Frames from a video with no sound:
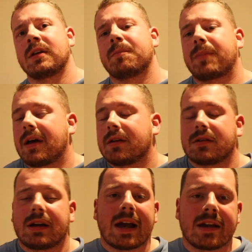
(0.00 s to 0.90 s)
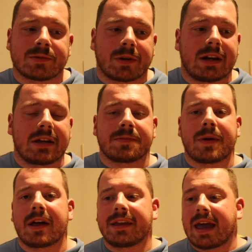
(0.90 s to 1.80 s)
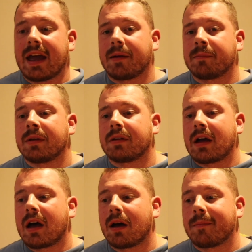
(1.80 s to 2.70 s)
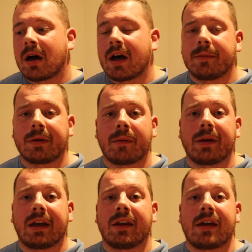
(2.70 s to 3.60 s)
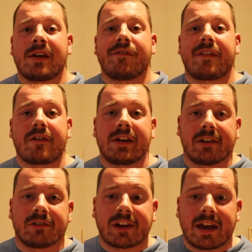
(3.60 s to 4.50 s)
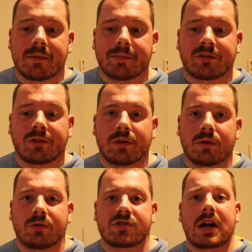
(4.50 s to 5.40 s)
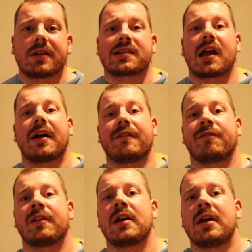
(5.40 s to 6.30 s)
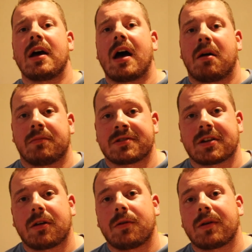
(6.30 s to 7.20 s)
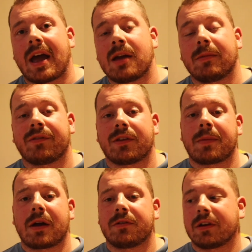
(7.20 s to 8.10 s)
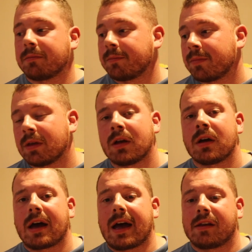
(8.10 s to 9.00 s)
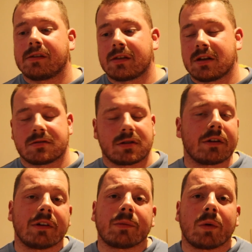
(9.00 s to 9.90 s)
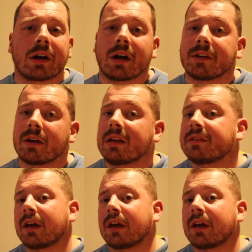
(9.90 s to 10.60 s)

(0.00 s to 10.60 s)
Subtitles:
But it is what it is, part of the game. I am coming in very good shape to Giants Live, so aiming for the podium, and there's no reason why I can't do it.